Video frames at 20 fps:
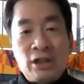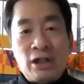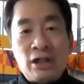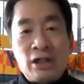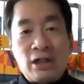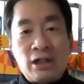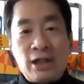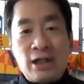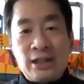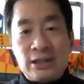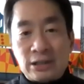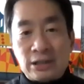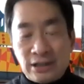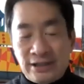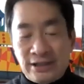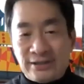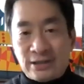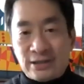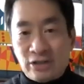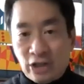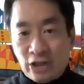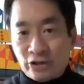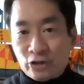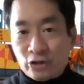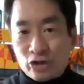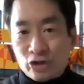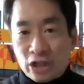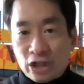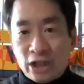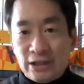at least a dozen
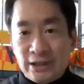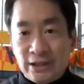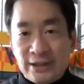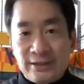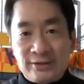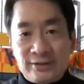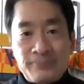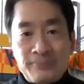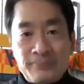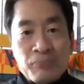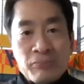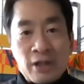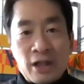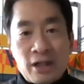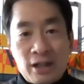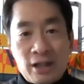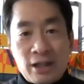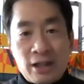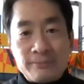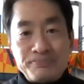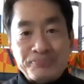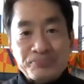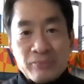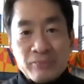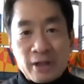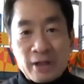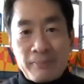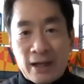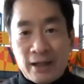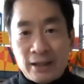Chinese males